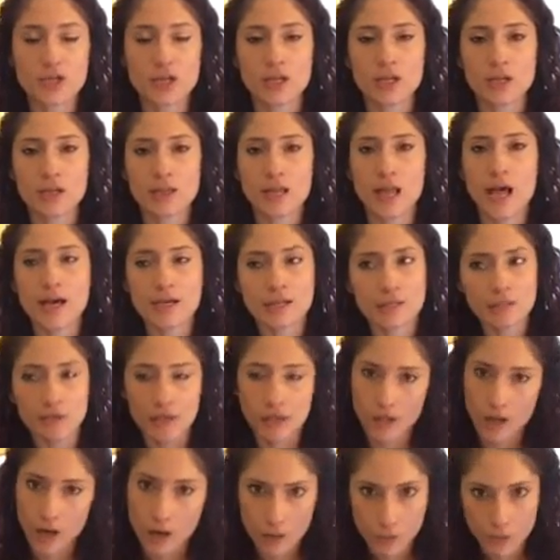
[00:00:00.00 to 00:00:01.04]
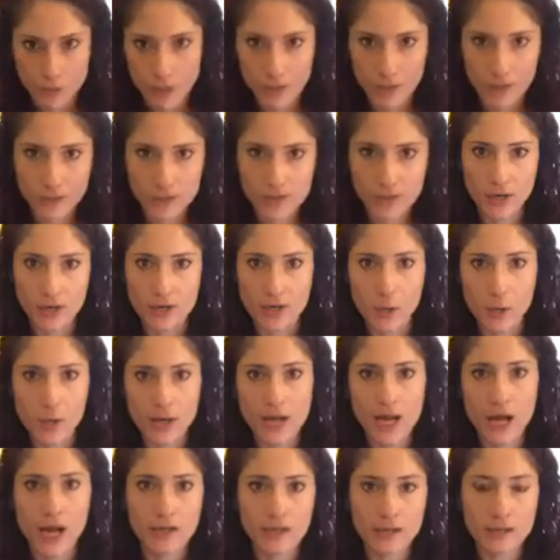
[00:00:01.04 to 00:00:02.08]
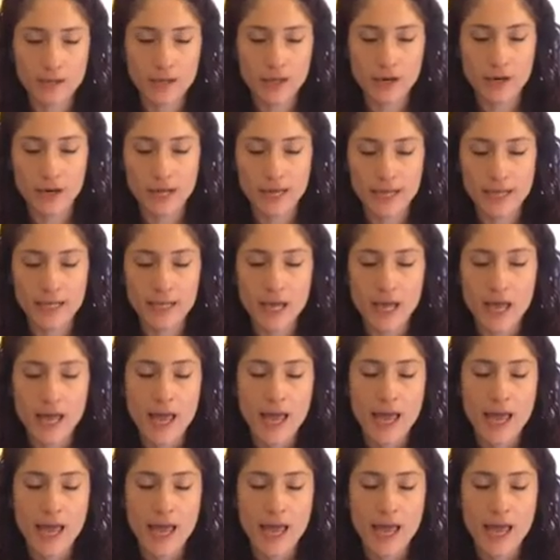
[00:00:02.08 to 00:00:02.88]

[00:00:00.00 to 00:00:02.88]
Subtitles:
a lot of alarm bells start going on in their head,